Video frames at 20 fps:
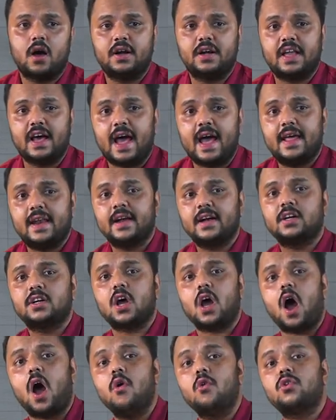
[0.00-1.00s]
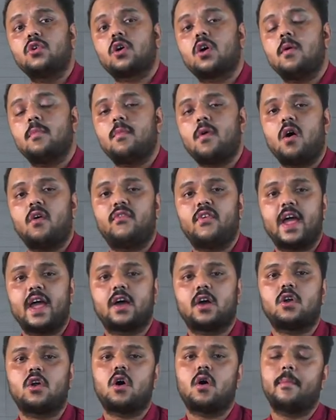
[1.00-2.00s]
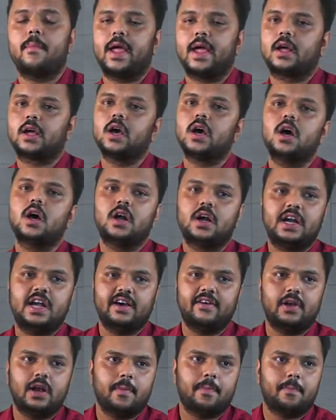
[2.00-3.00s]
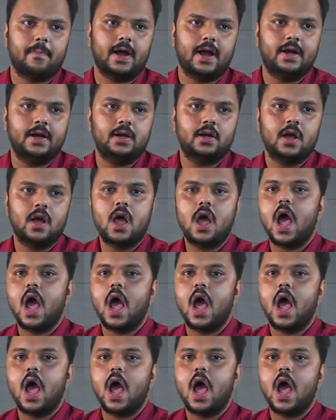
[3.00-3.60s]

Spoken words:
direct outcome of economic development.